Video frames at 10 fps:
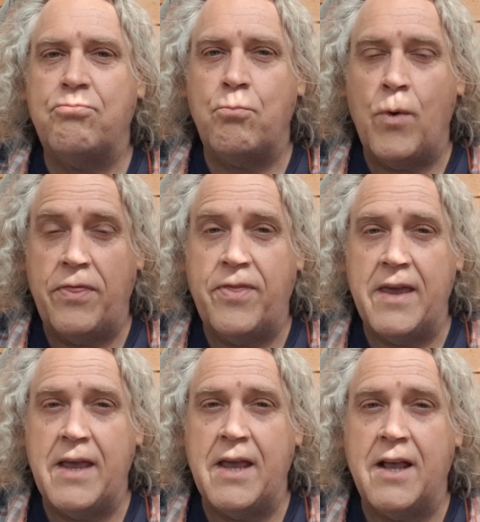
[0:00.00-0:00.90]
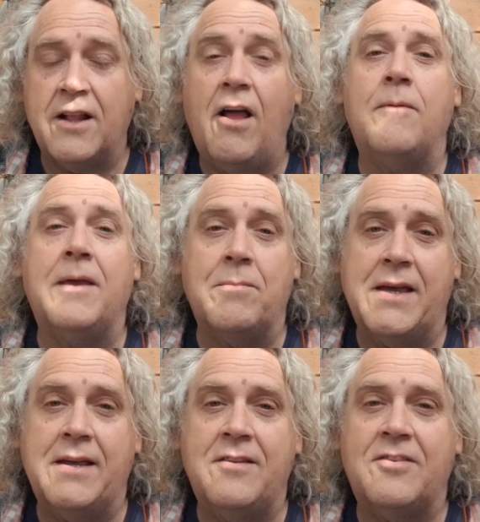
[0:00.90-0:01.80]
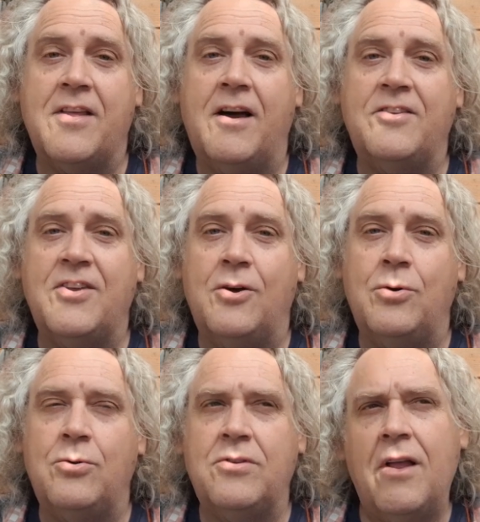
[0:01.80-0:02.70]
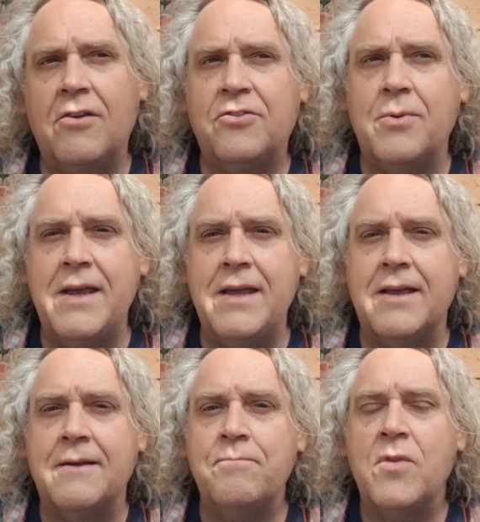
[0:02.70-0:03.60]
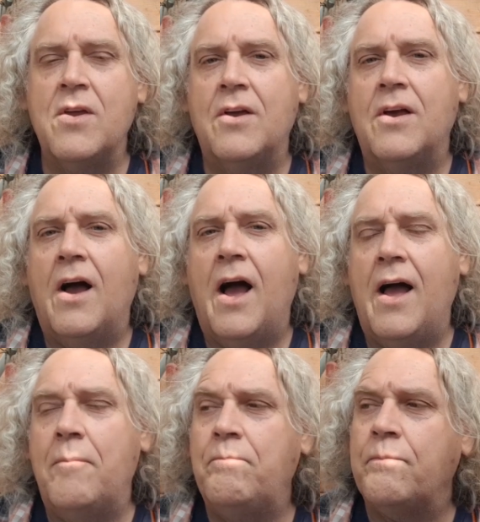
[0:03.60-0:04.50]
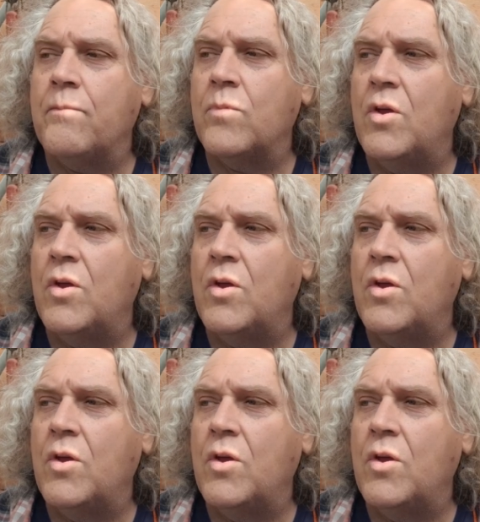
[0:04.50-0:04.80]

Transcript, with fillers: with the climbing beans that I sowed last week. Um,